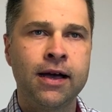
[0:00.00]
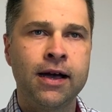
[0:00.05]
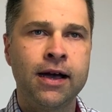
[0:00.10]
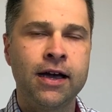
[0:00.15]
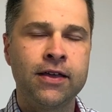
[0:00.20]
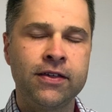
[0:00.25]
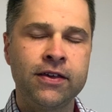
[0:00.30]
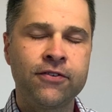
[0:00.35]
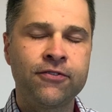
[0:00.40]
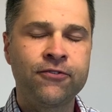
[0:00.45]

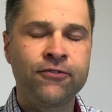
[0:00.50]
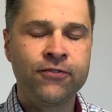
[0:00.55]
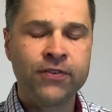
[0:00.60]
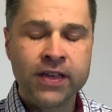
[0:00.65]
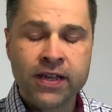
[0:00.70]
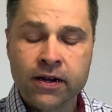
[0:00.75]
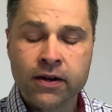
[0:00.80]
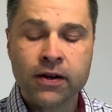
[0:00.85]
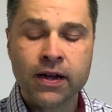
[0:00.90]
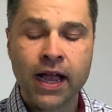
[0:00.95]
I think
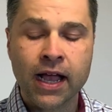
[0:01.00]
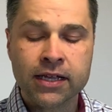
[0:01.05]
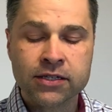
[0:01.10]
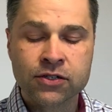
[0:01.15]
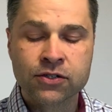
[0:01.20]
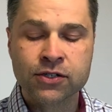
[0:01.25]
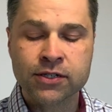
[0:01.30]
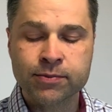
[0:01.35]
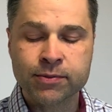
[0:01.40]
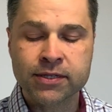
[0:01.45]
fear has
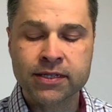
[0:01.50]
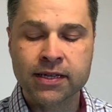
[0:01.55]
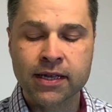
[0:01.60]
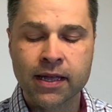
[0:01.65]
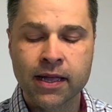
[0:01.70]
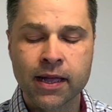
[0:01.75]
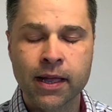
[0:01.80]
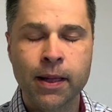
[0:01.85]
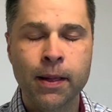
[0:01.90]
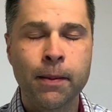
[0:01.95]
gripped
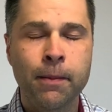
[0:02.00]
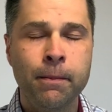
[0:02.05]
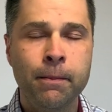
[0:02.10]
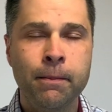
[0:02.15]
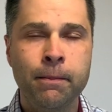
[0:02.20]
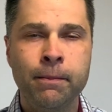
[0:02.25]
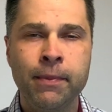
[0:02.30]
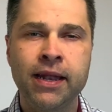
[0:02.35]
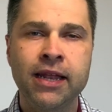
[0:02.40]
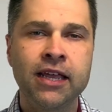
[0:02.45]

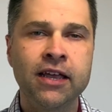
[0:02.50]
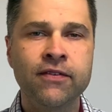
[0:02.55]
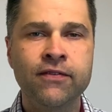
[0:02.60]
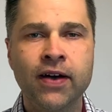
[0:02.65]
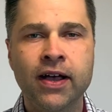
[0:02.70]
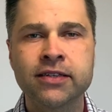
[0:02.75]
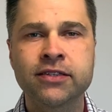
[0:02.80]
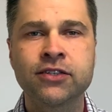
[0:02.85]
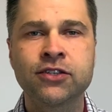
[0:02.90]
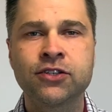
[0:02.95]
many of
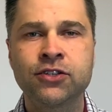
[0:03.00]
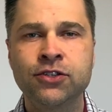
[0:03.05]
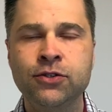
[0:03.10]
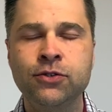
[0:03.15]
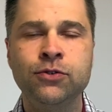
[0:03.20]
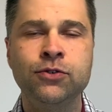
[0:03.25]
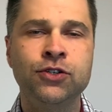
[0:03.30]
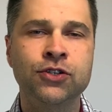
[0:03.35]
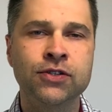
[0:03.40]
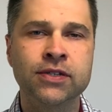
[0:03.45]
us
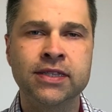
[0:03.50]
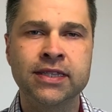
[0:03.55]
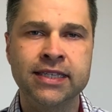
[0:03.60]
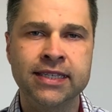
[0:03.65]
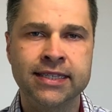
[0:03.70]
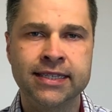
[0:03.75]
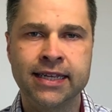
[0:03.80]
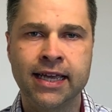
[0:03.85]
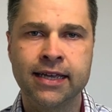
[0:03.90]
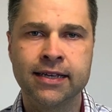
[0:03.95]
too during
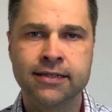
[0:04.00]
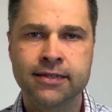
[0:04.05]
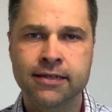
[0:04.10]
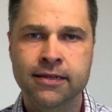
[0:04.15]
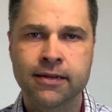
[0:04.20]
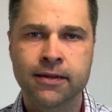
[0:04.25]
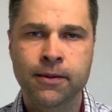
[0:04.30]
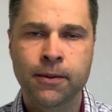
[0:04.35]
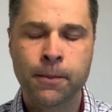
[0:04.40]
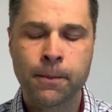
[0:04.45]
these days.
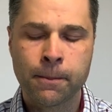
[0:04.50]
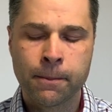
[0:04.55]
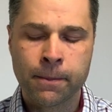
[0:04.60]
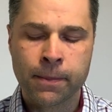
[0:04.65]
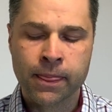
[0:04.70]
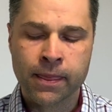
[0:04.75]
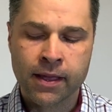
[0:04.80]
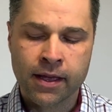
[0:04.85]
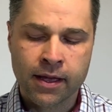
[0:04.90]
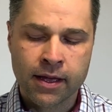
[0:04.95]

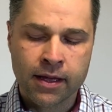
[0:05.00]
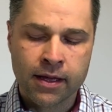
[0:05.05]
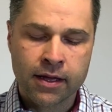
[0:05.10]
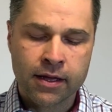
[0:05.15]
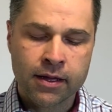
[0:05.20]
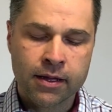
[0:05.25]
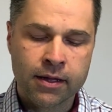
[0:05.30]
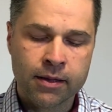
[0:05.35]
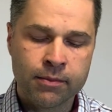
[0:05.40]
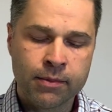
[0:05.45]

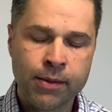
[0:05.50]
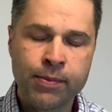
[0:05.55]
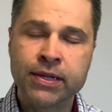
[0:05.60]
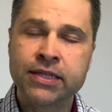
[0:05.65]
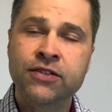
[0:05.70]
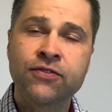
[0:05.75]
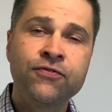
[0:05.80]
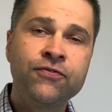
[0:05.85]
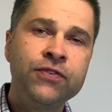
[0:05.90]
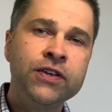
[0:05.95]
Maybe
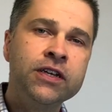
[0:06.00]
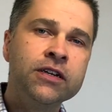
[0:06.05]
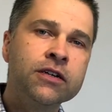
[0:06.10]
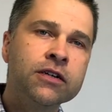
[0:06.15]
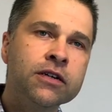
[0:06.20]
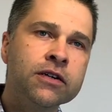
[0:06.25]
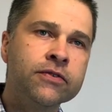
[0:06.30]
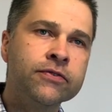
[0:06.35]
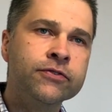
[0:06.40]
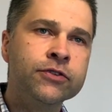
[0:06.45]
it's
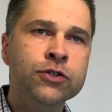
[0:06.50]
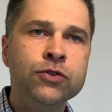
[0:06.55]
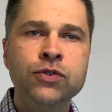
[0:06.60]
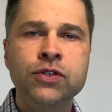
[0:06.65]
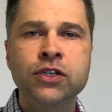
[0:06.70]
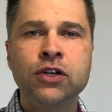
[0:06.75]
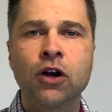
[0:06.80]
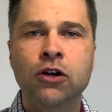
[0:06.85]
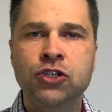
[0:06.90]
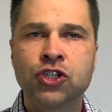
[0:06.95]
fear of
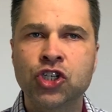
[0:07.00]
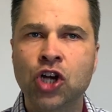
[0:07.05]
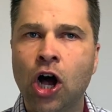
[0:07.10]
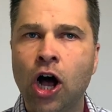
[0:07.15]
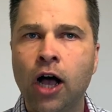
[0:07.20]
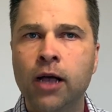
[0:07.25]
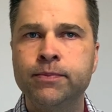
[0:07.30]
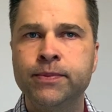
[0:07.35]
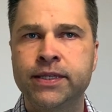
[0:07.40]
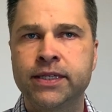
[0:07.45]
losing our
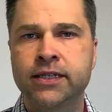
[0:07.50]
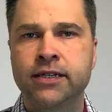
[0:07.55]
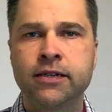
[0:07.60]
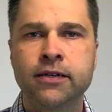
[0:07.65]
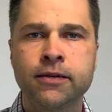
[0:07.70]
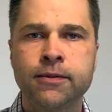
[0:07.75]
jobs,